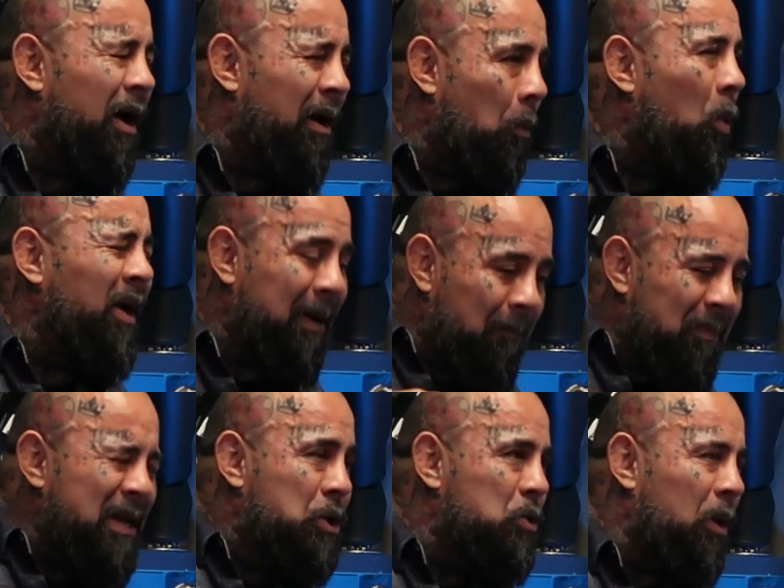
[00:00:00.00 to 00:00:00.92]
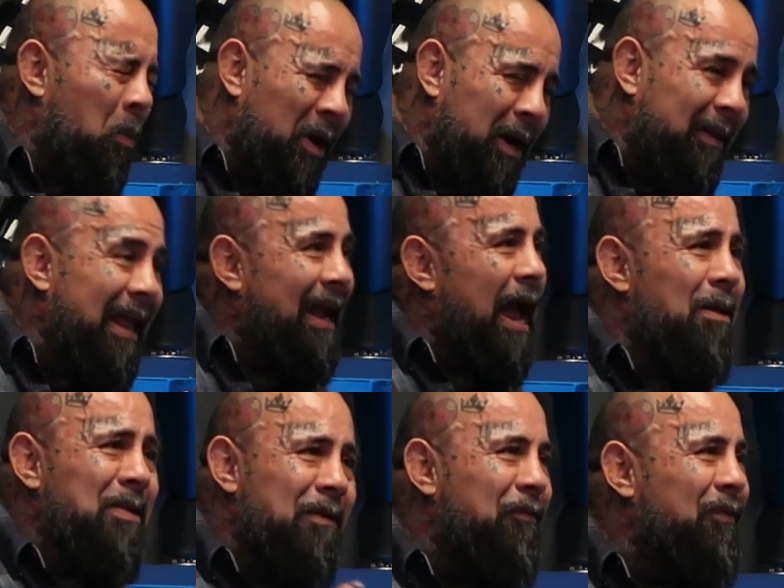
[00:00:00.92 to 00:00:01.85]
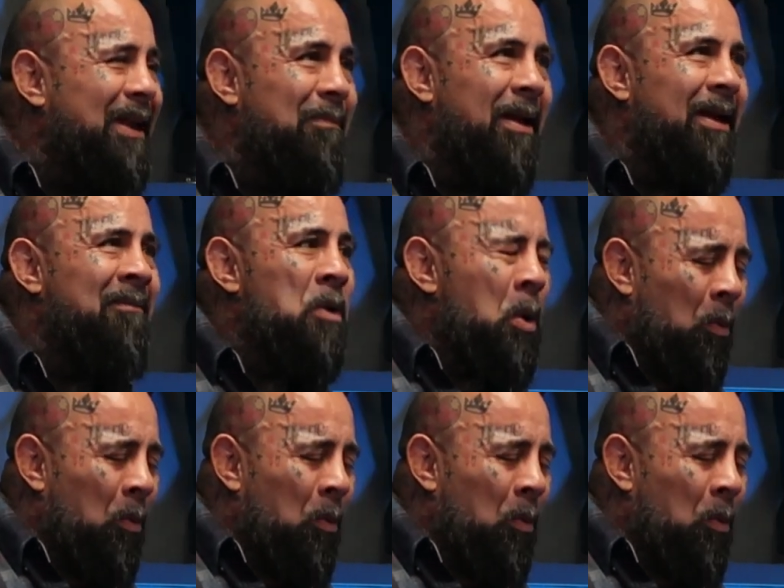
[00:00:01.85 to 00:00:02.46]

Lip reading: We're gonna beat you up. We're gonna I'll never forget, man,